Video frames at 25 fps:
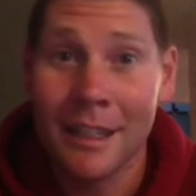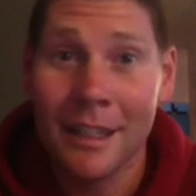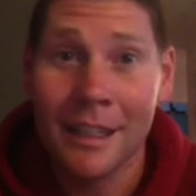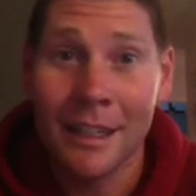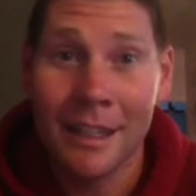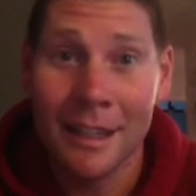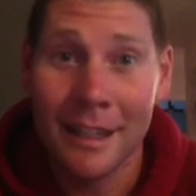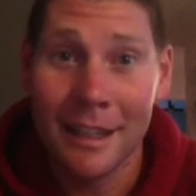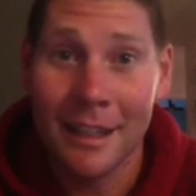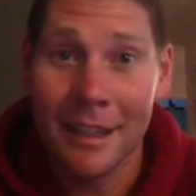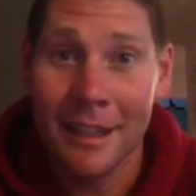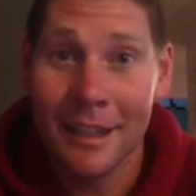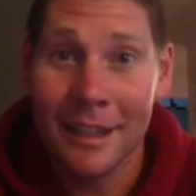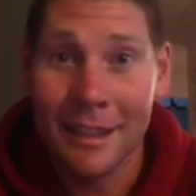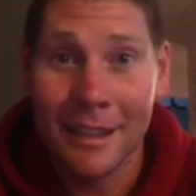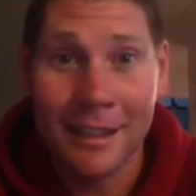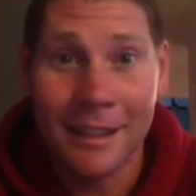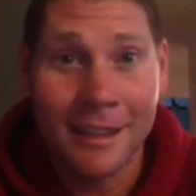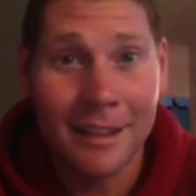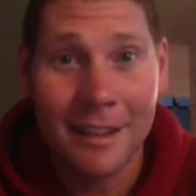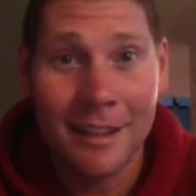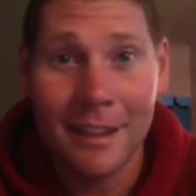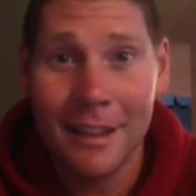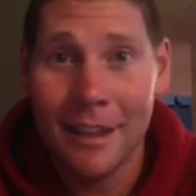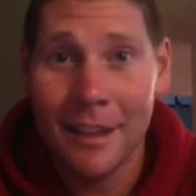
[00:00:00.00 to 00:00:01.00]

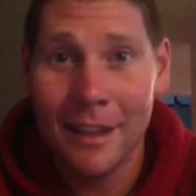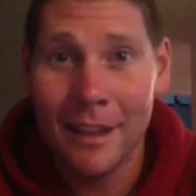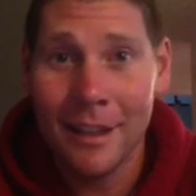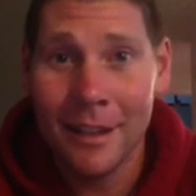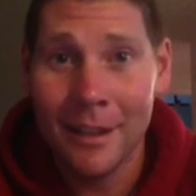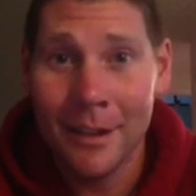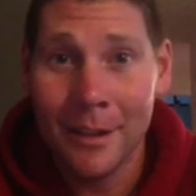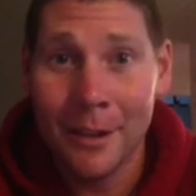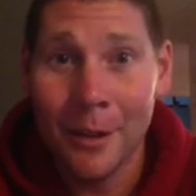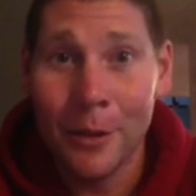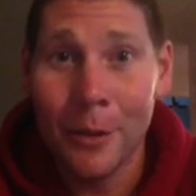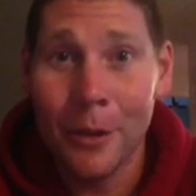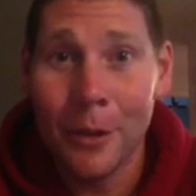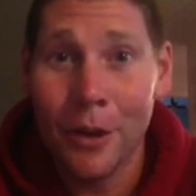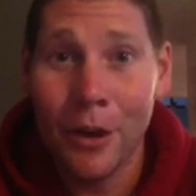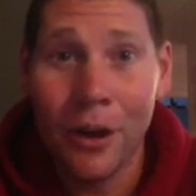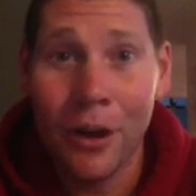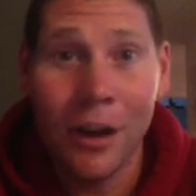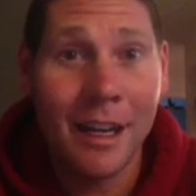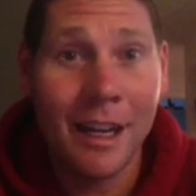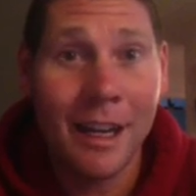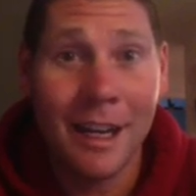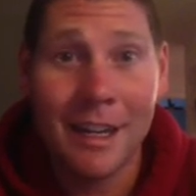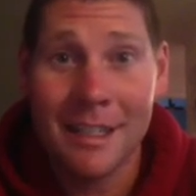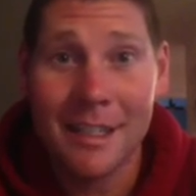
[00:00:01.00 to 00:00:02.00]
And we
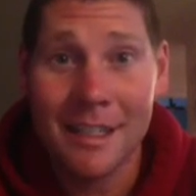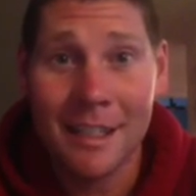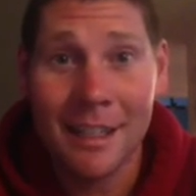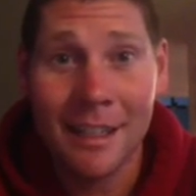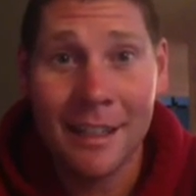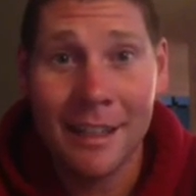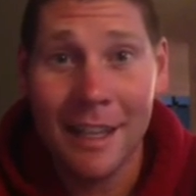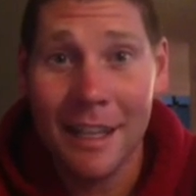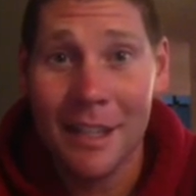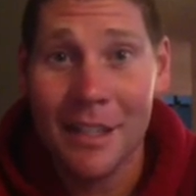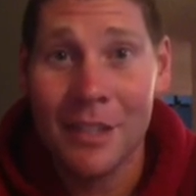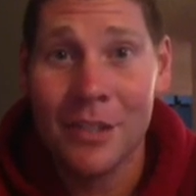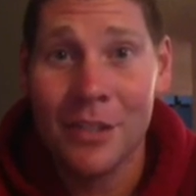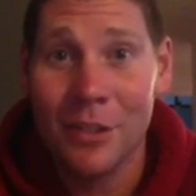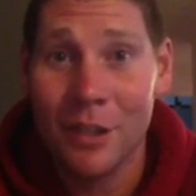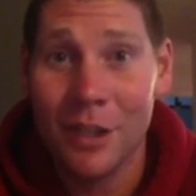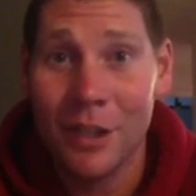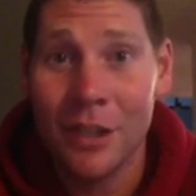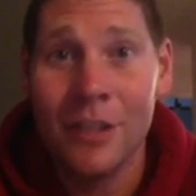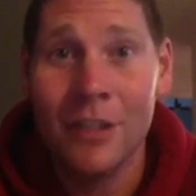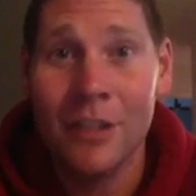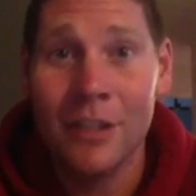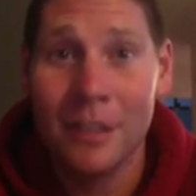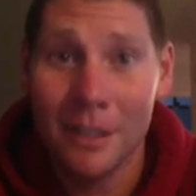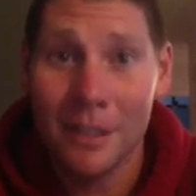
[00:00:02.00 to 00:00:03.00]
all kind of said that
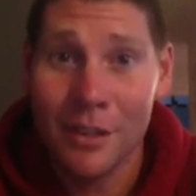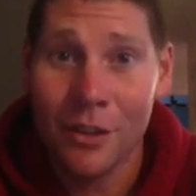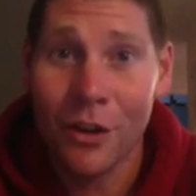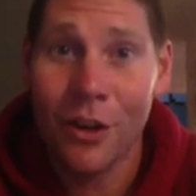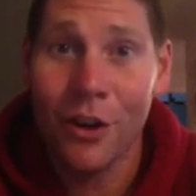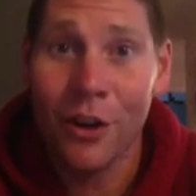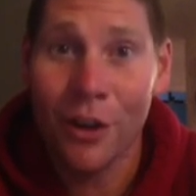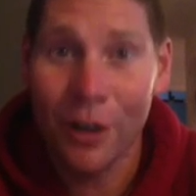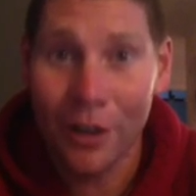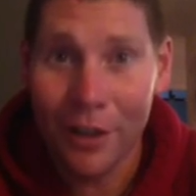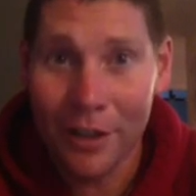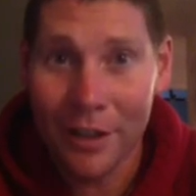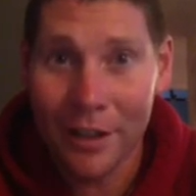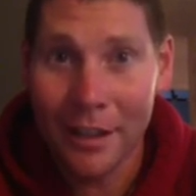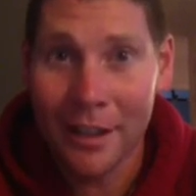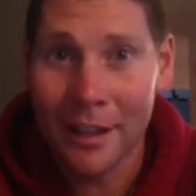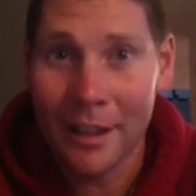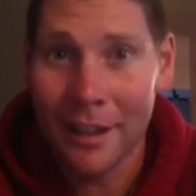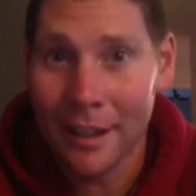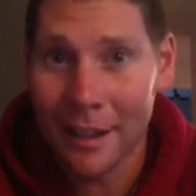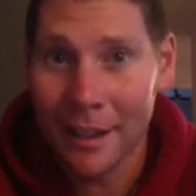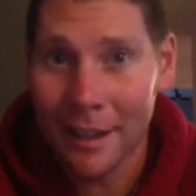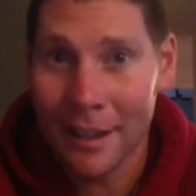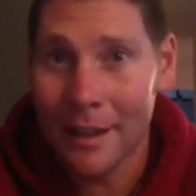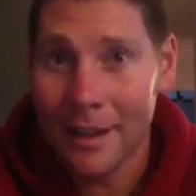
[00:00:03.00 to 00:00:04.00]
struggle is hard,
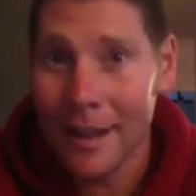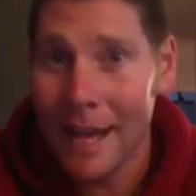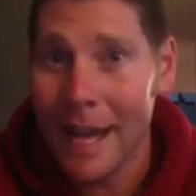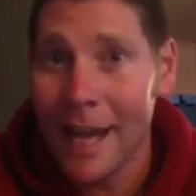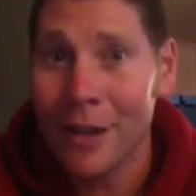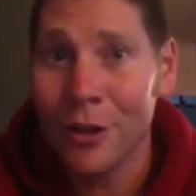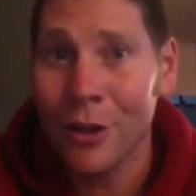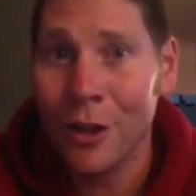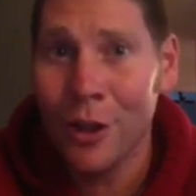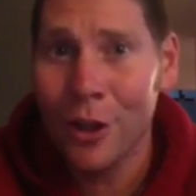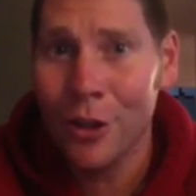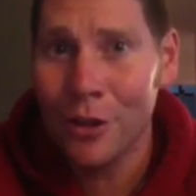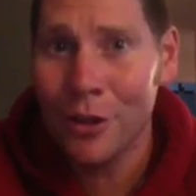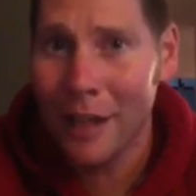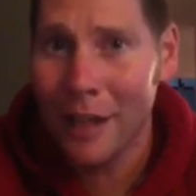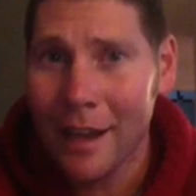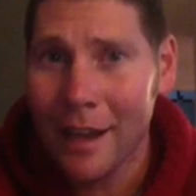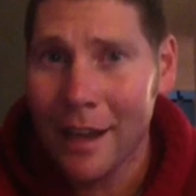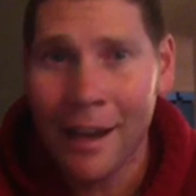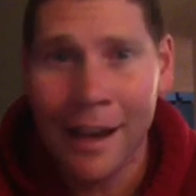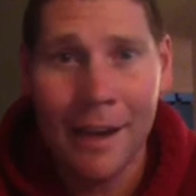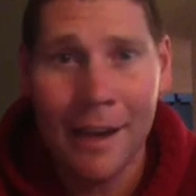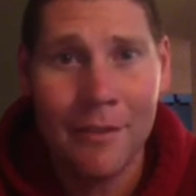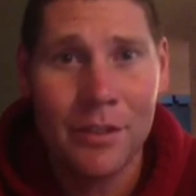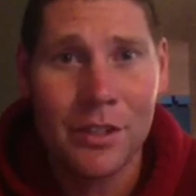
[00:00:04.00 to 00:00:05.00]
and that alone,
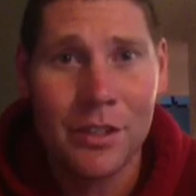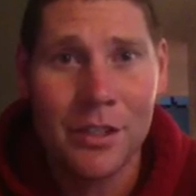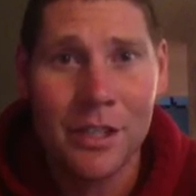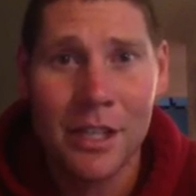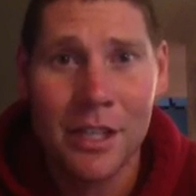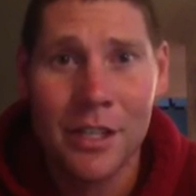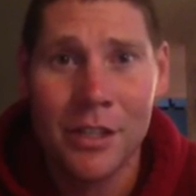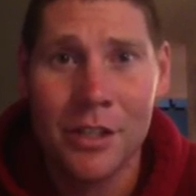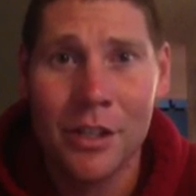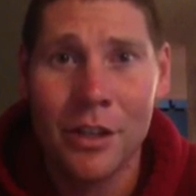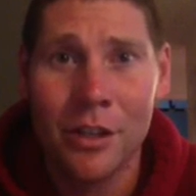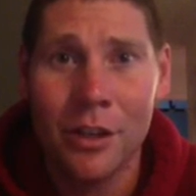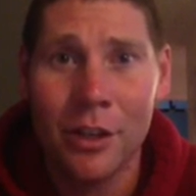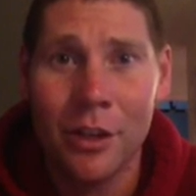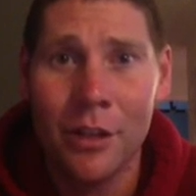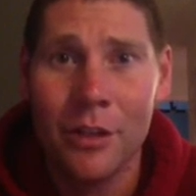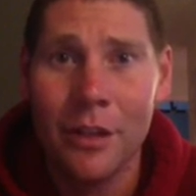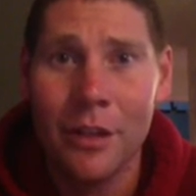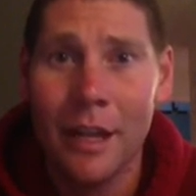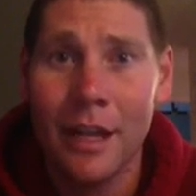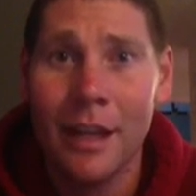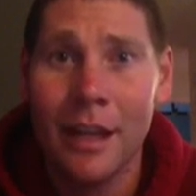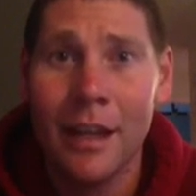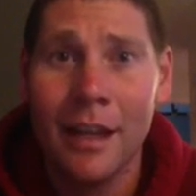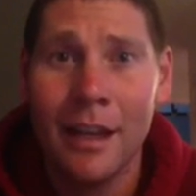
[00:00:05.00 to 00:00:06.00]
conversation
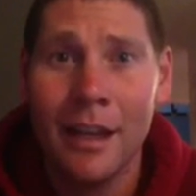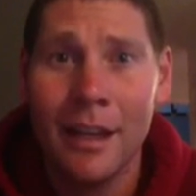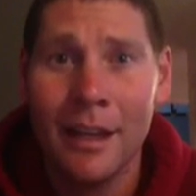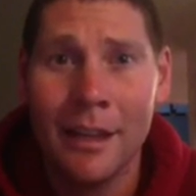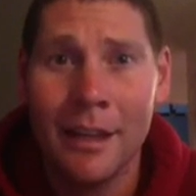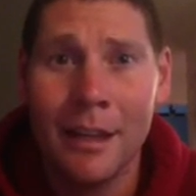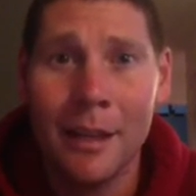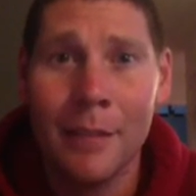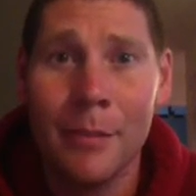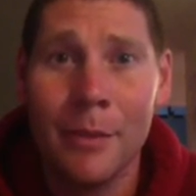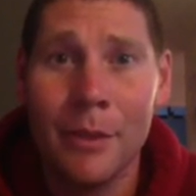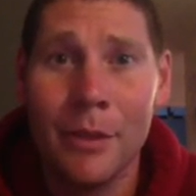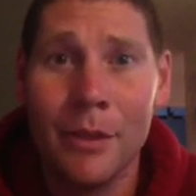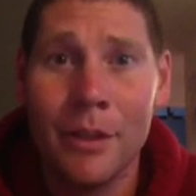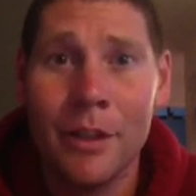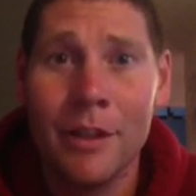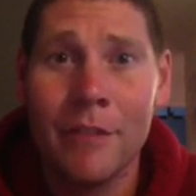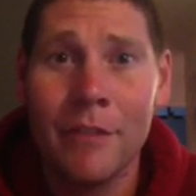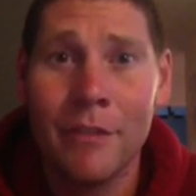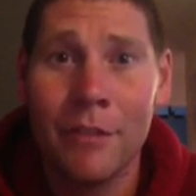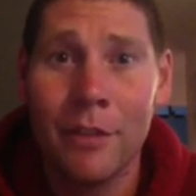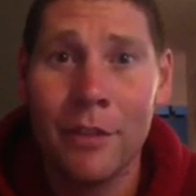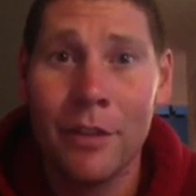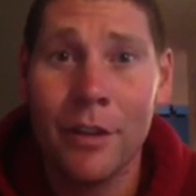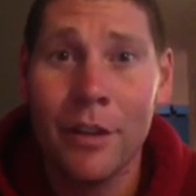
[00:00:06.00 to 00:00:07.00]
alone, that
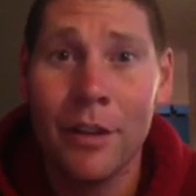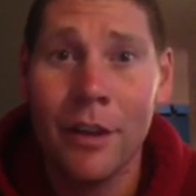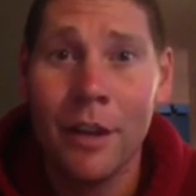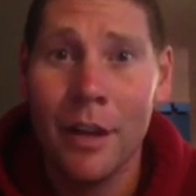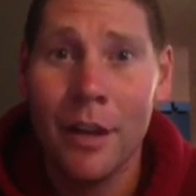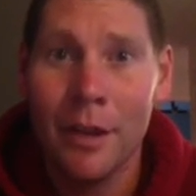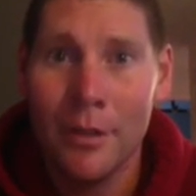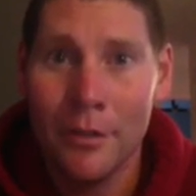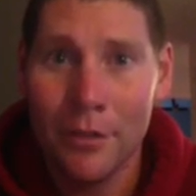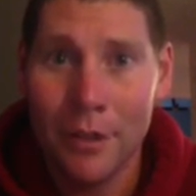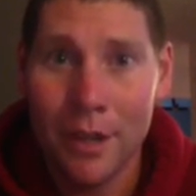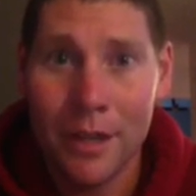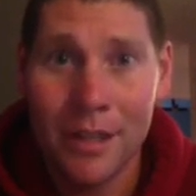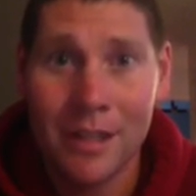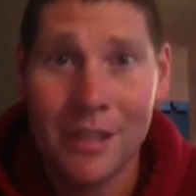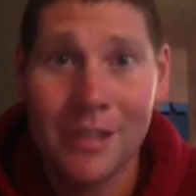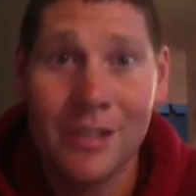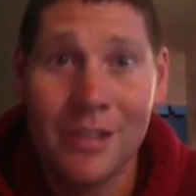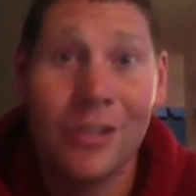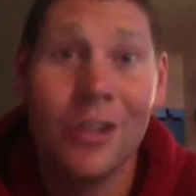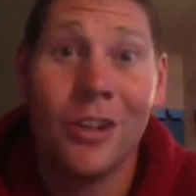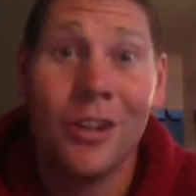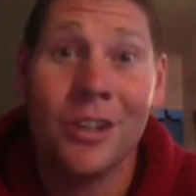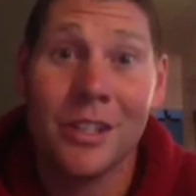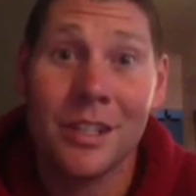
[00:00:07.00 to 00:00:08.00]
ability for us
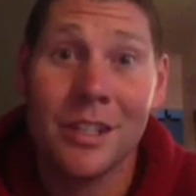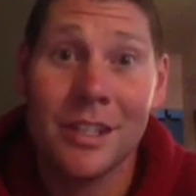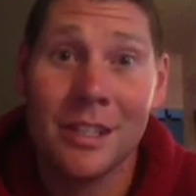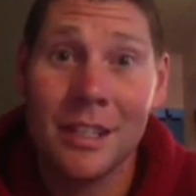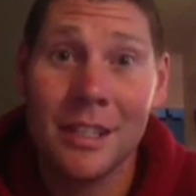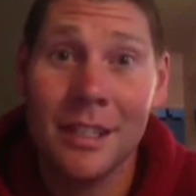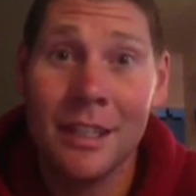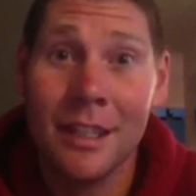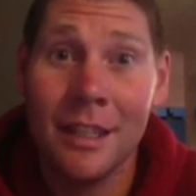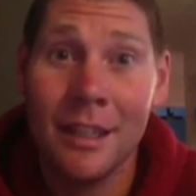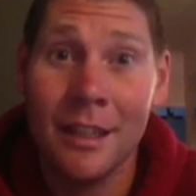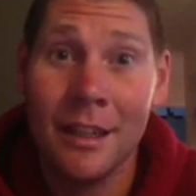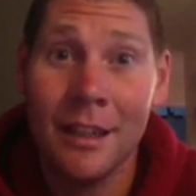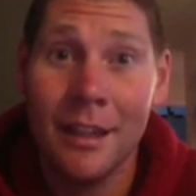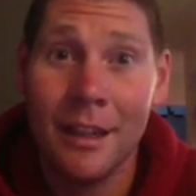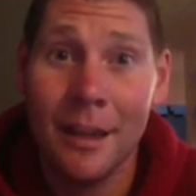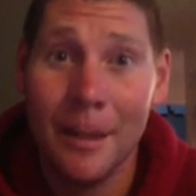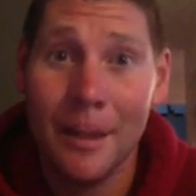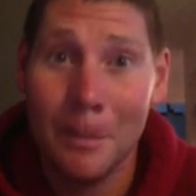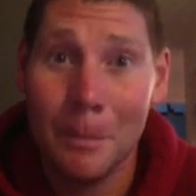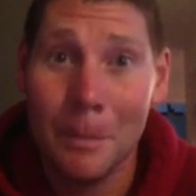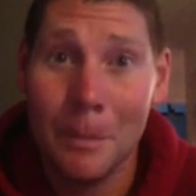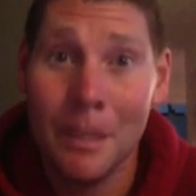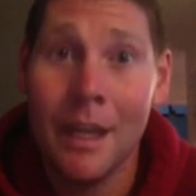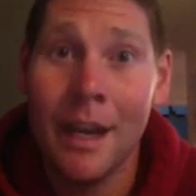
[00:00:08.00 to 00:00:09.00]
to start to see
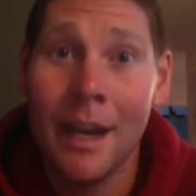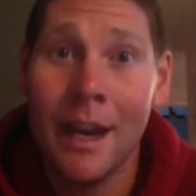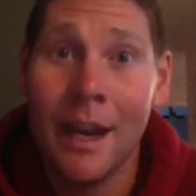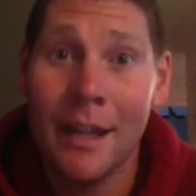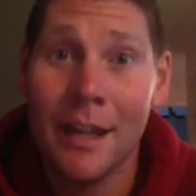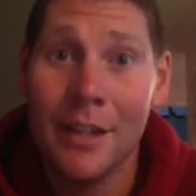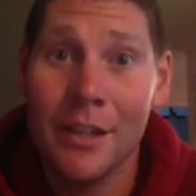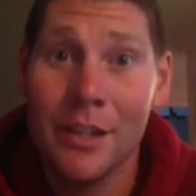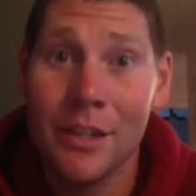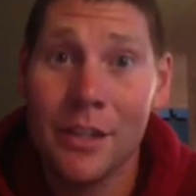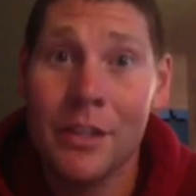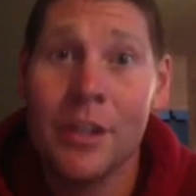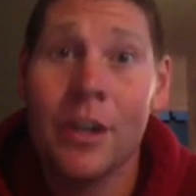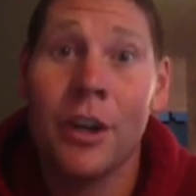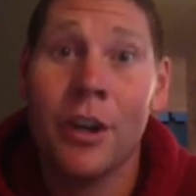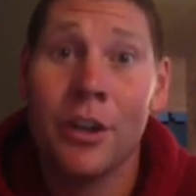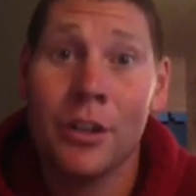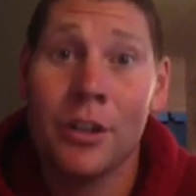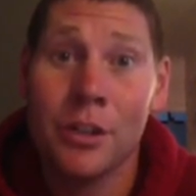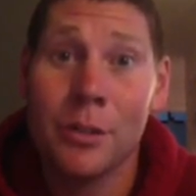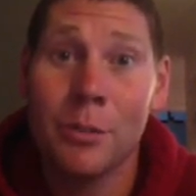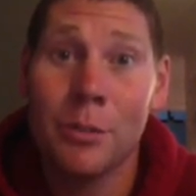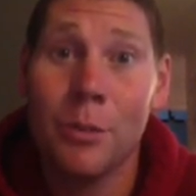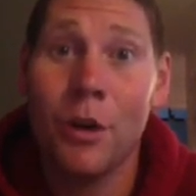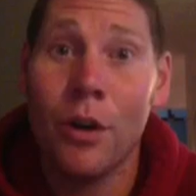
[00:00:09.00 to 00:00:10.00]
beyond just
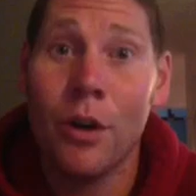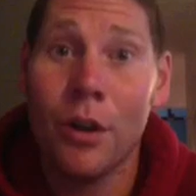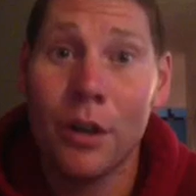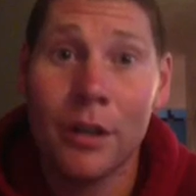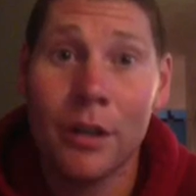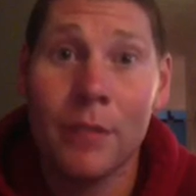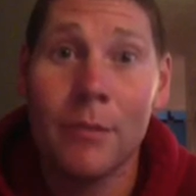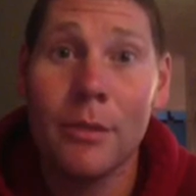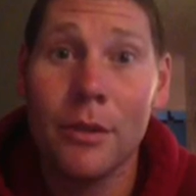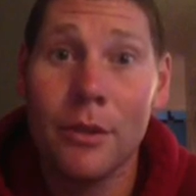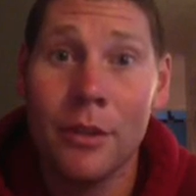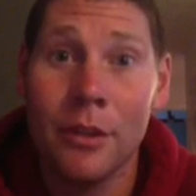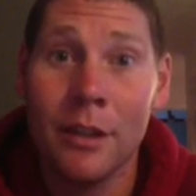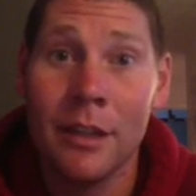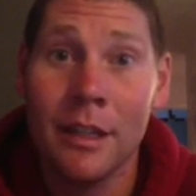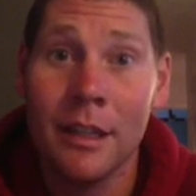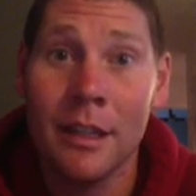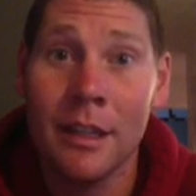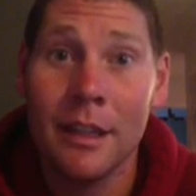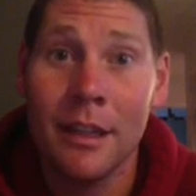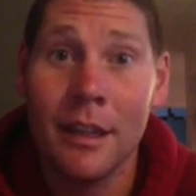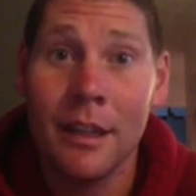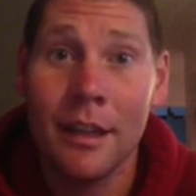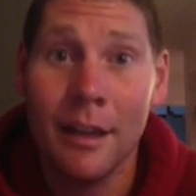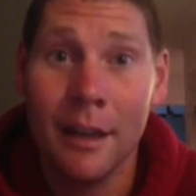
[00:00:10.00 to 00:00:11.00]
our small
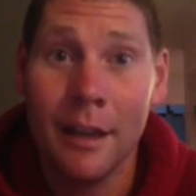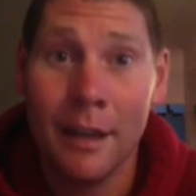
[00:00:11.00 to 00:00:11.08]
community